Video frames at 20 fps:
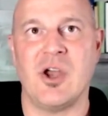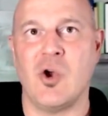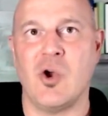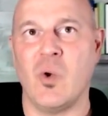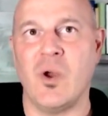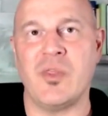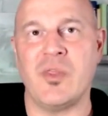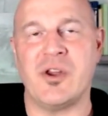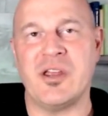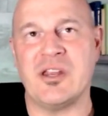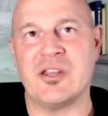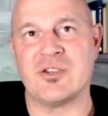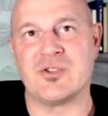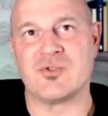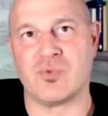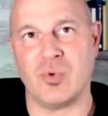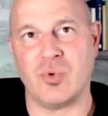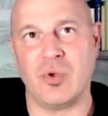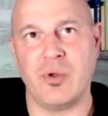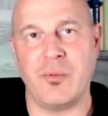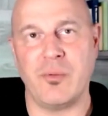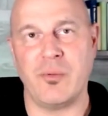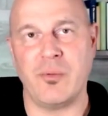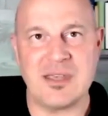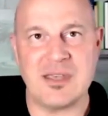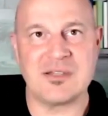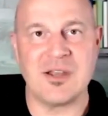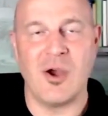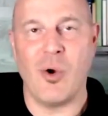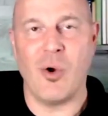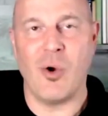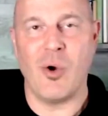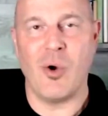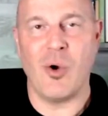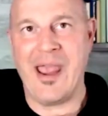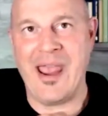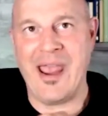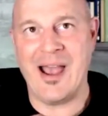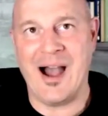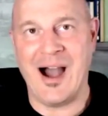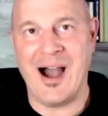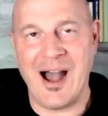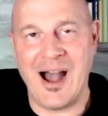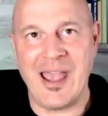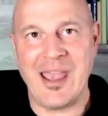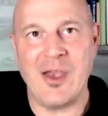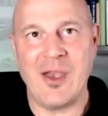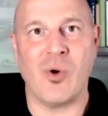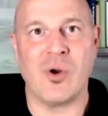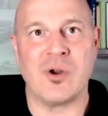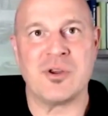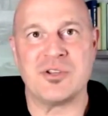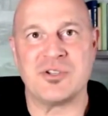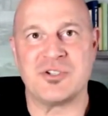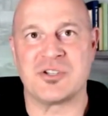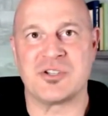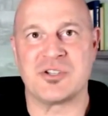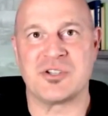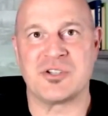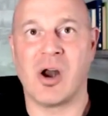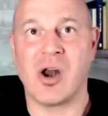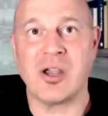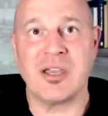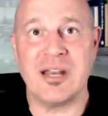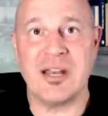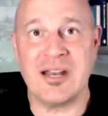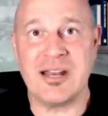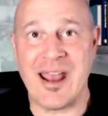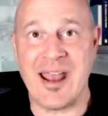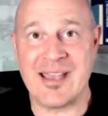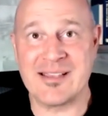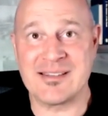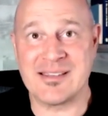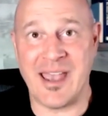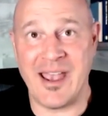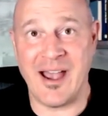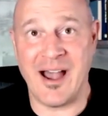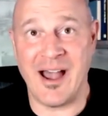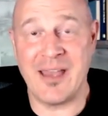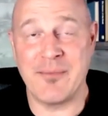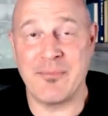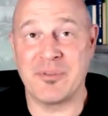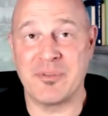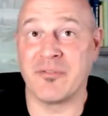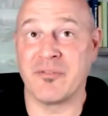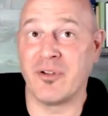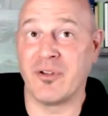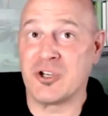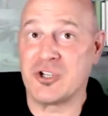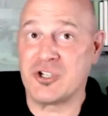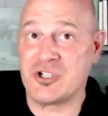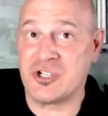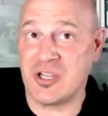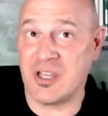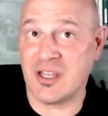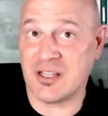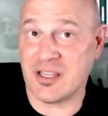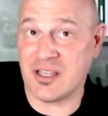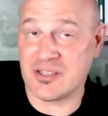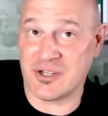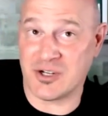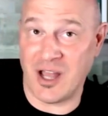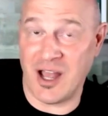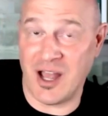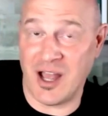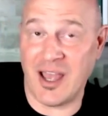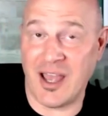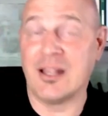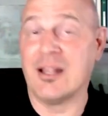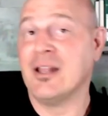whether it is rule-based or AI, or you just marketed it as AI, but they're full of shit because they're not.